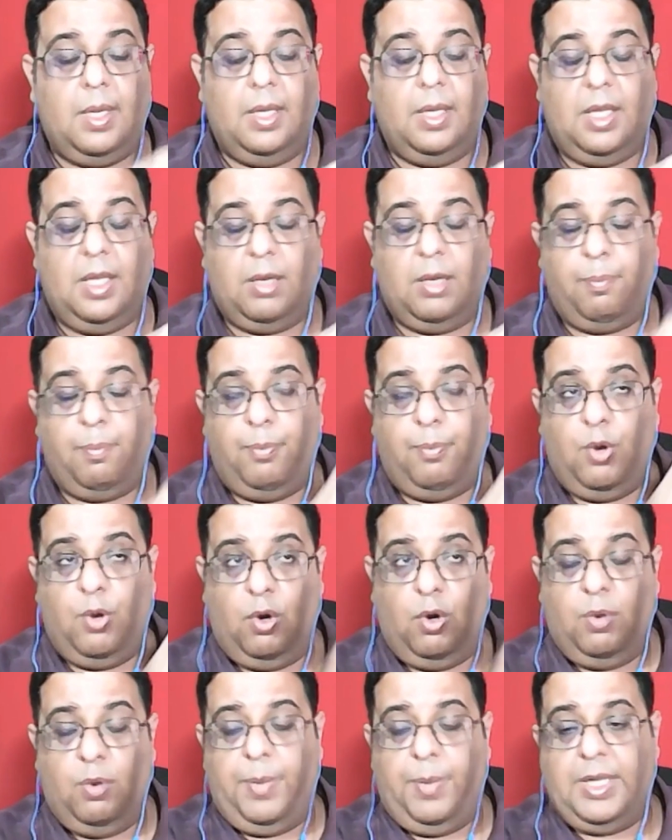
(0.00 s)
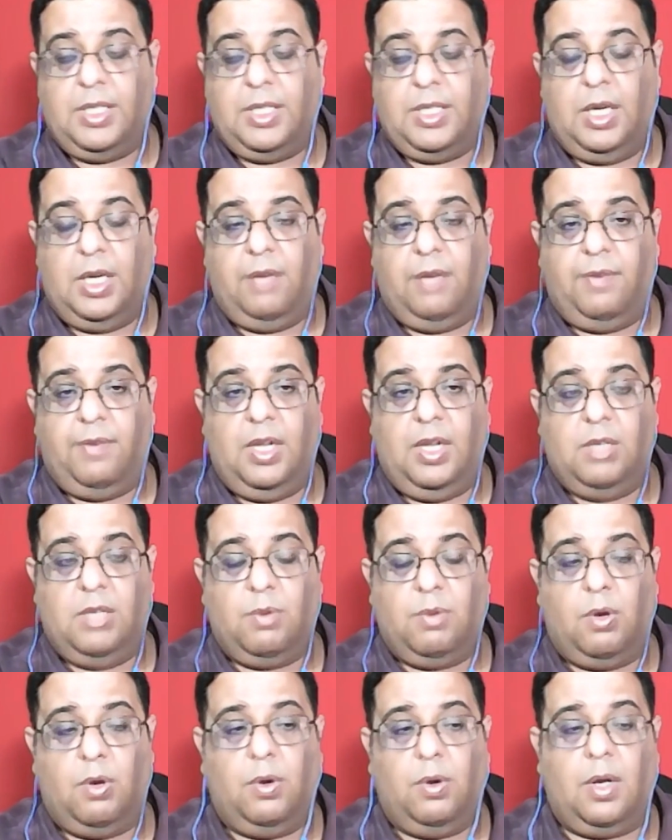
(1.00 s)
that pure veg deliveries
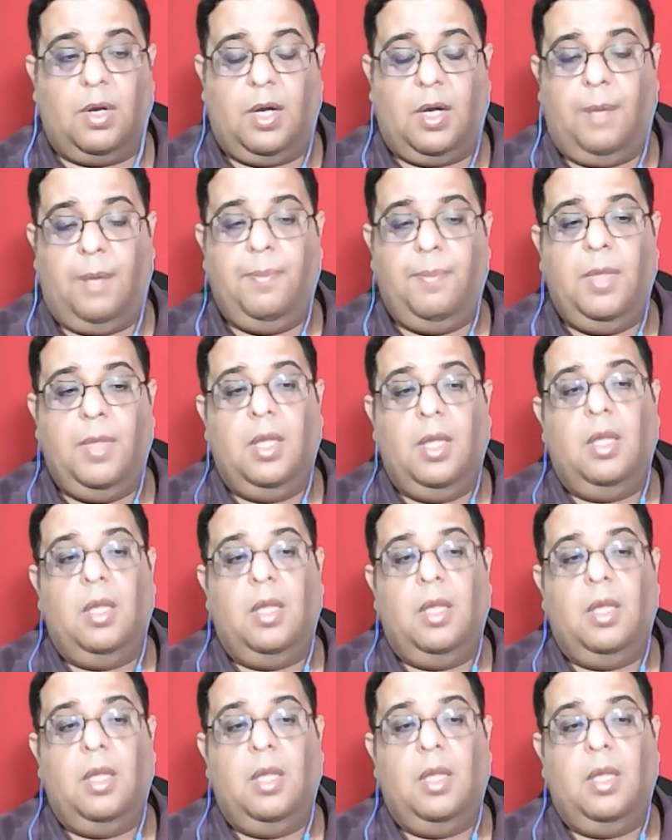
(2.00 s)
were going to come